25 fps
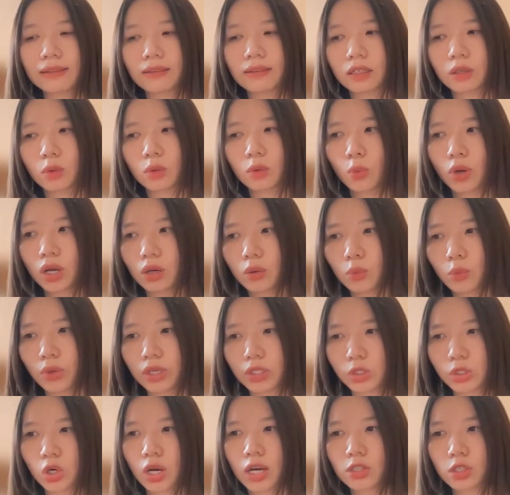I think when
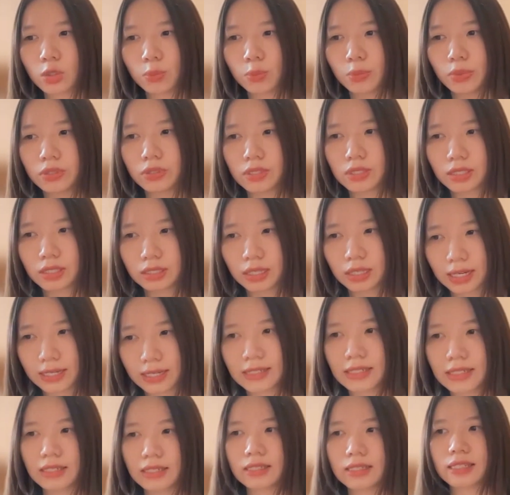we try to put
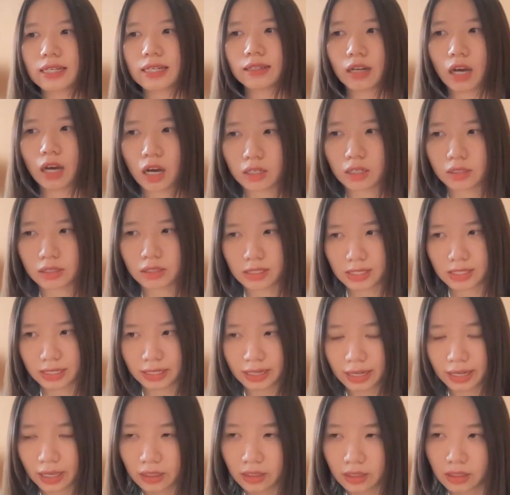scientists and artists
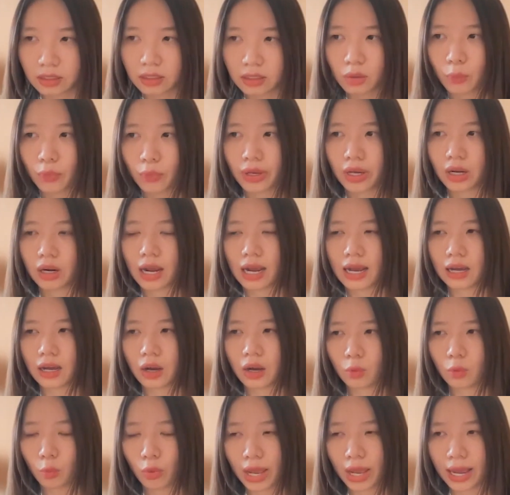together, we
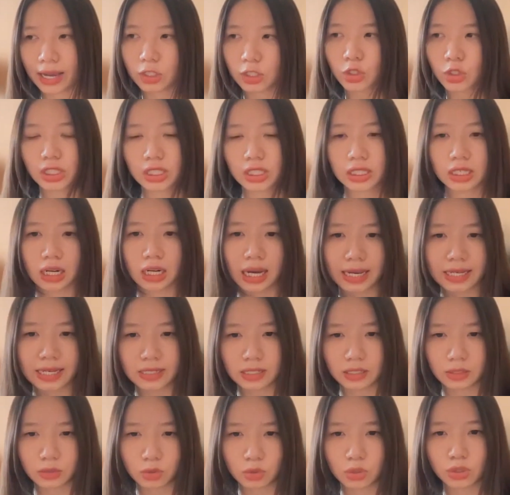are we are actually
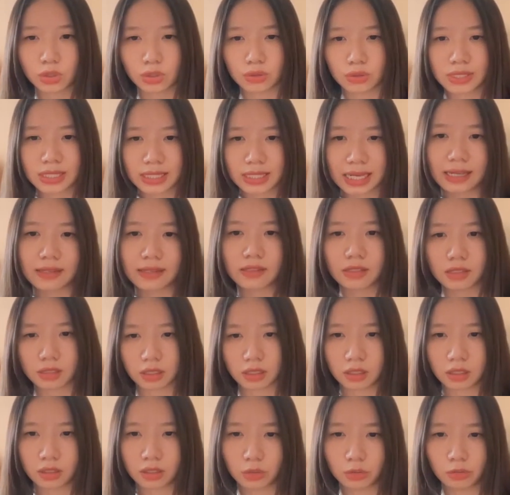colliding two
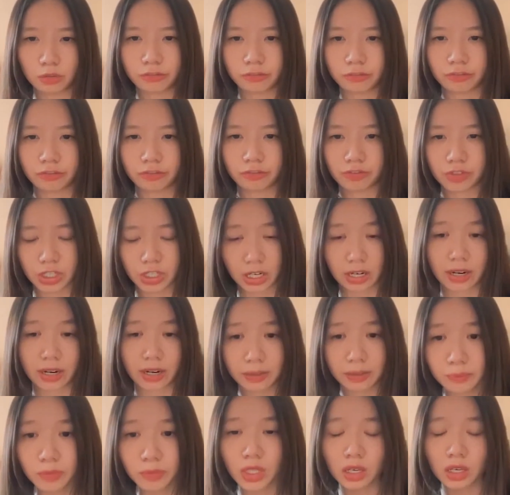sense of
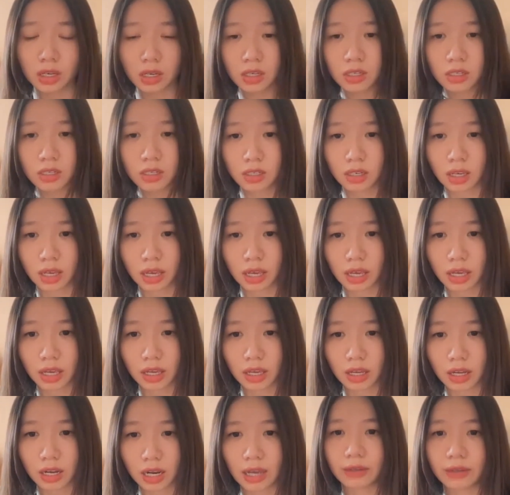time
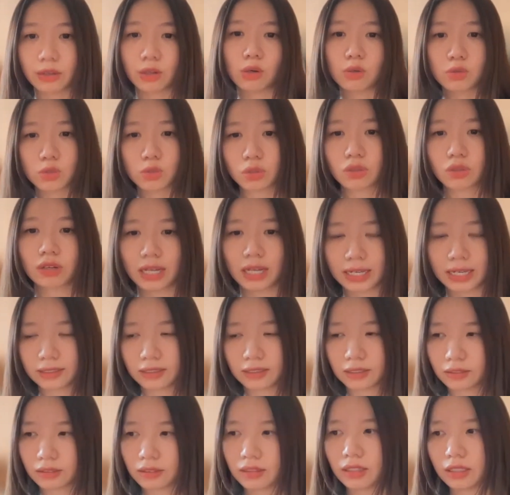and also
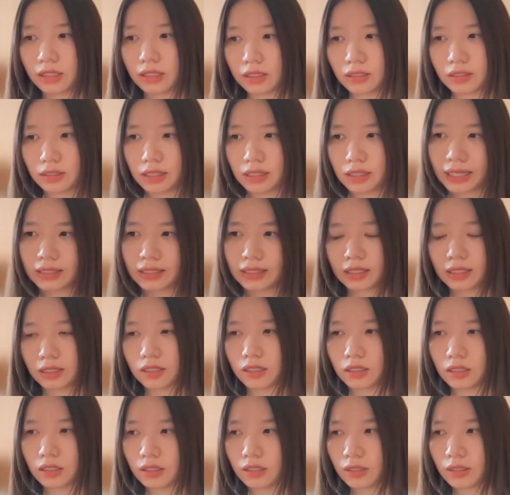like the like
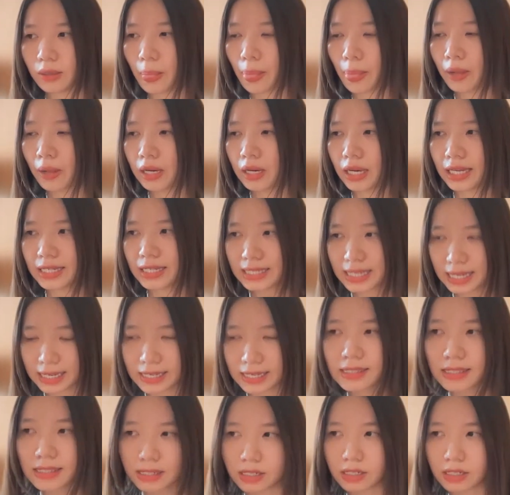the
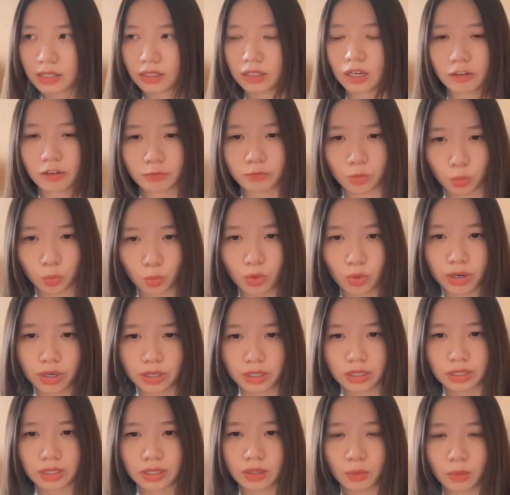intensity of
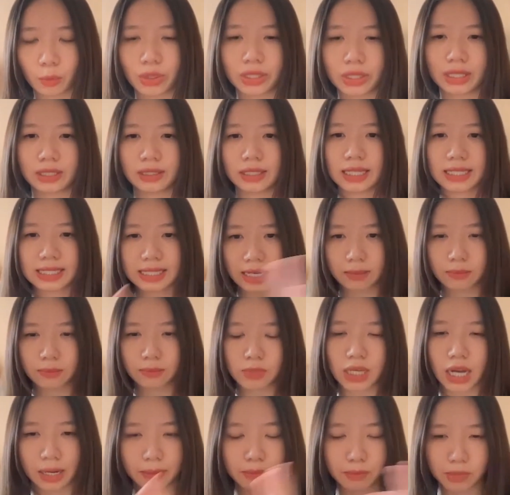work within that
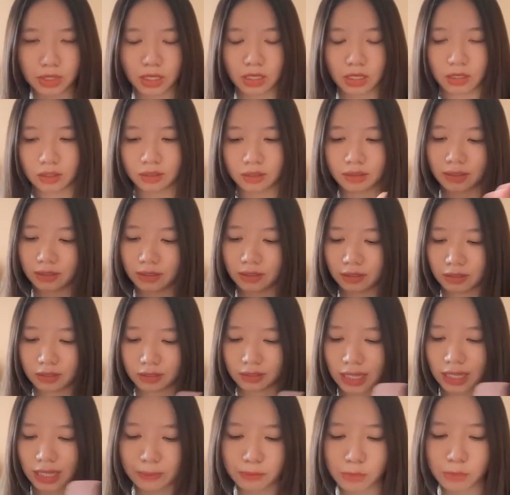time time uh the,
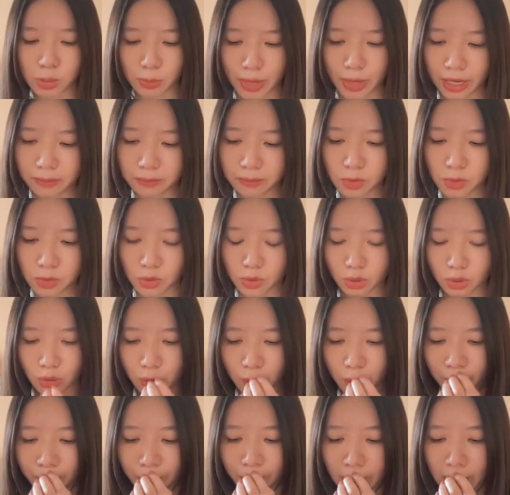the time span
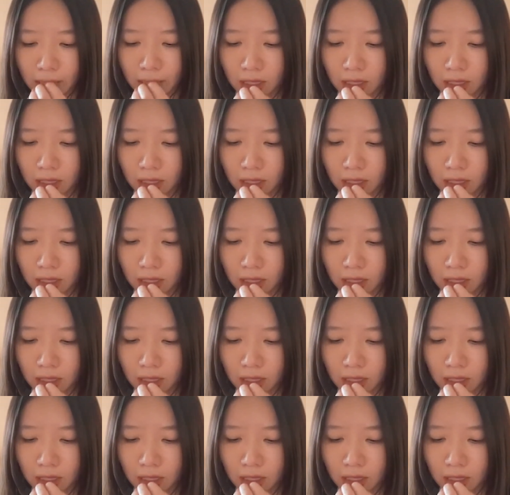so